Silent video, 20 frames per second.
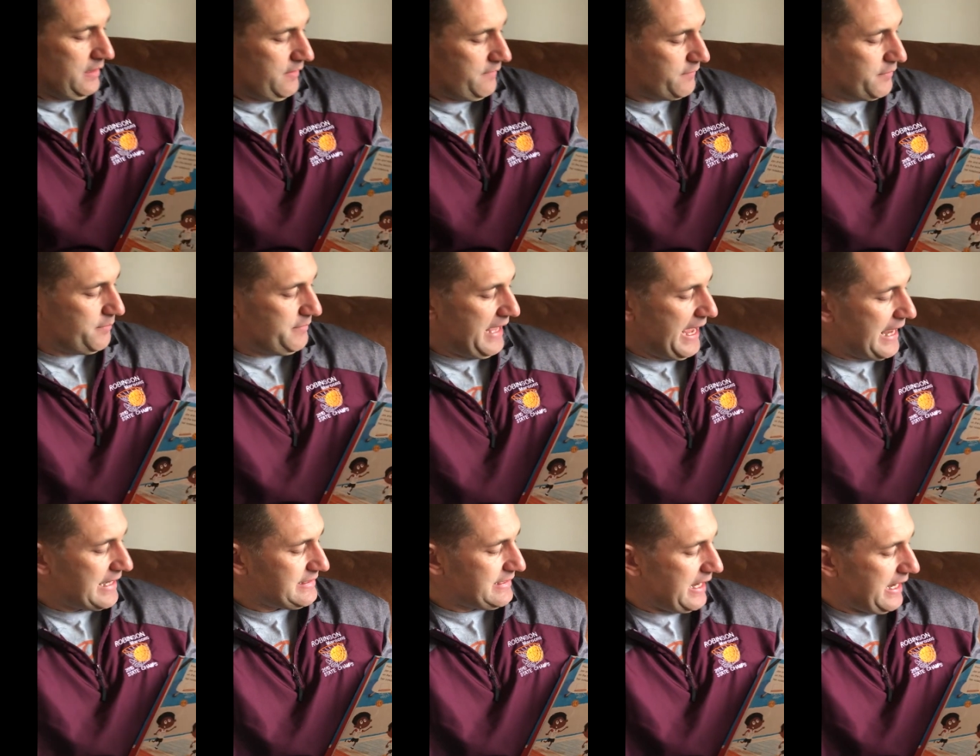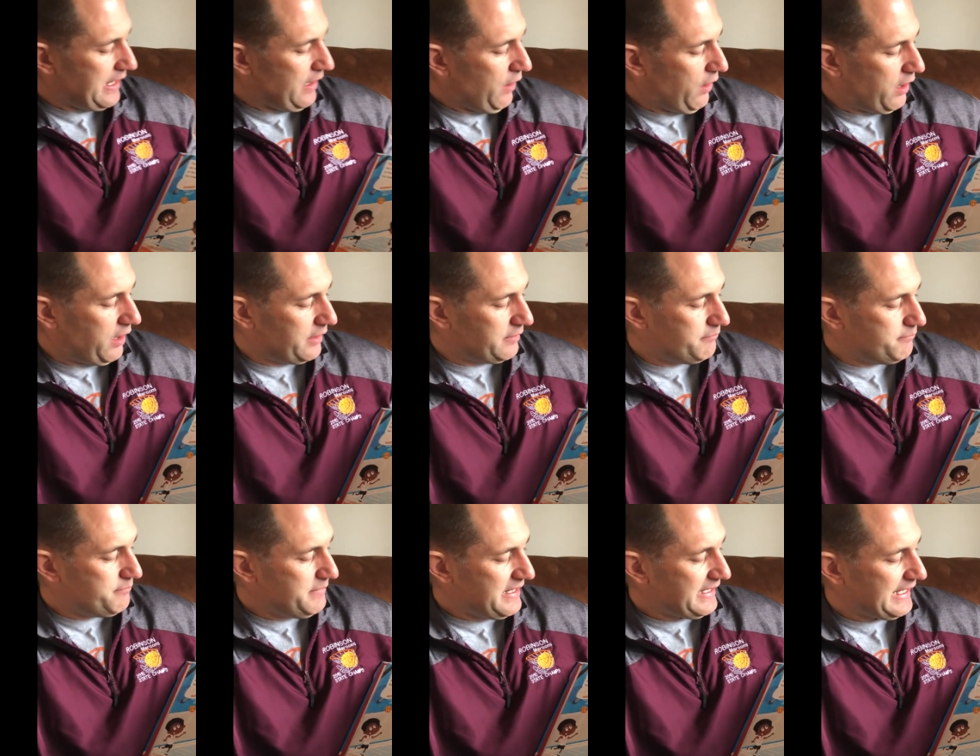From that day
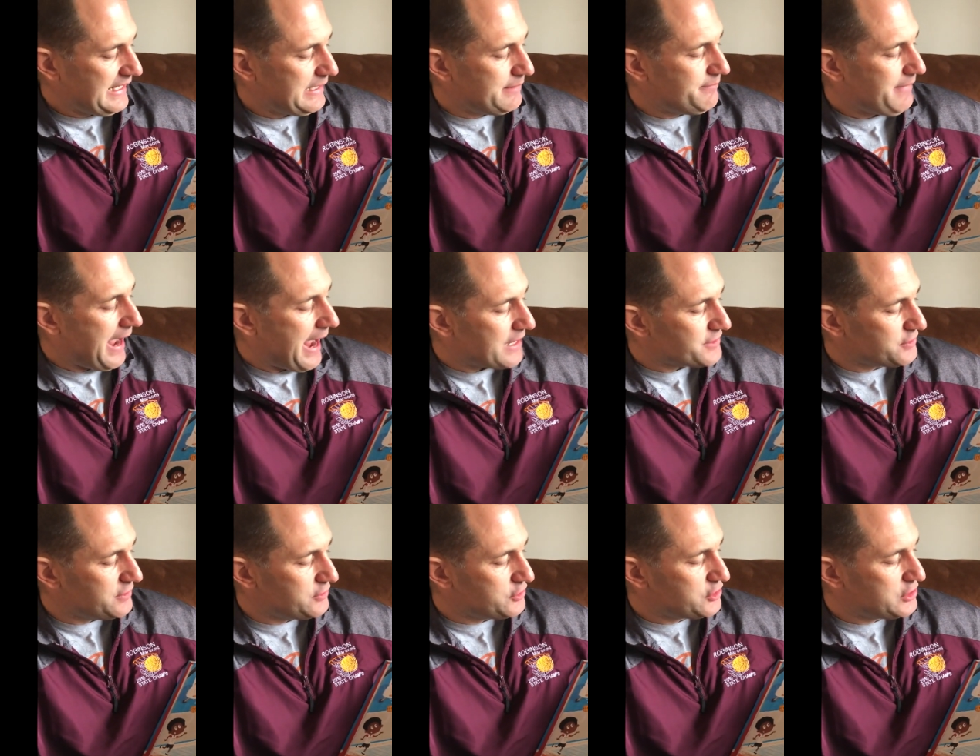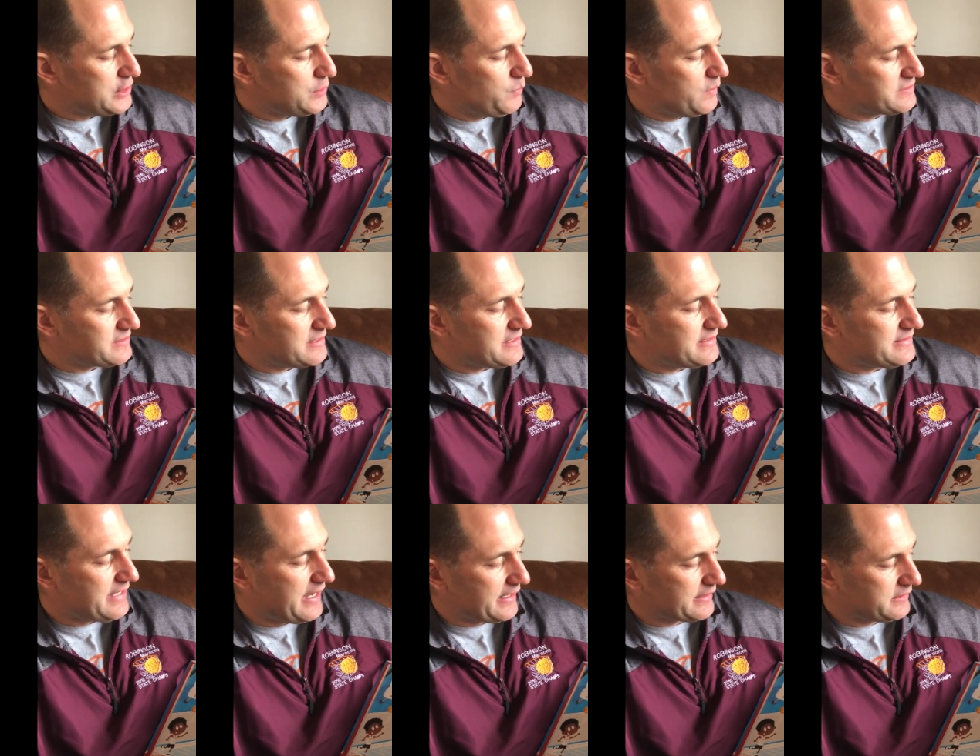on, Mickey imagined she was a
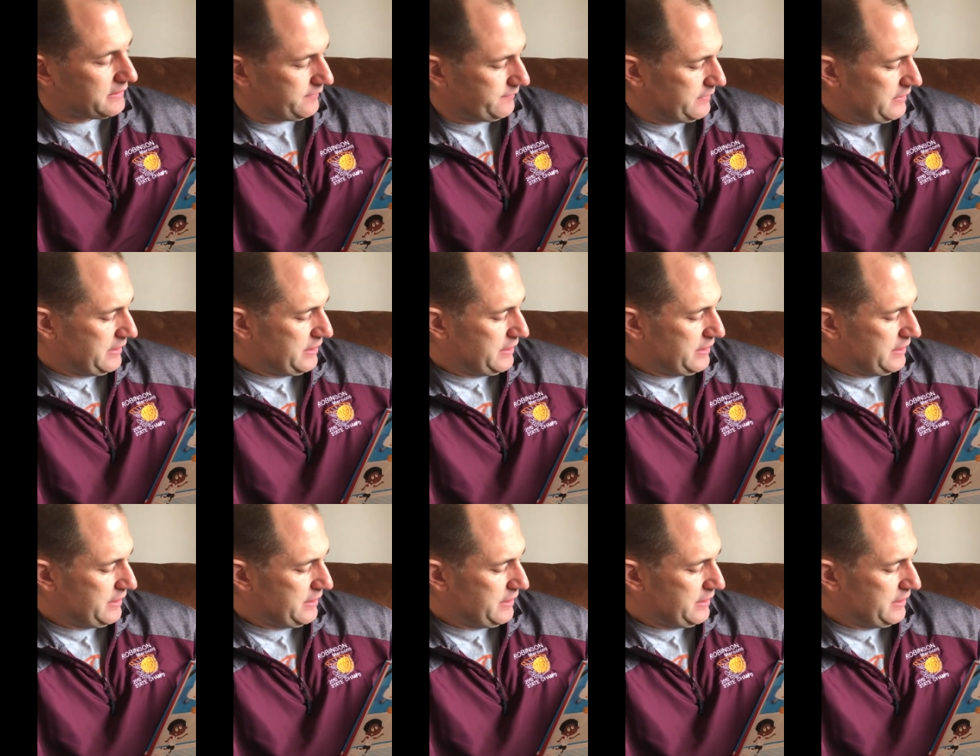detective.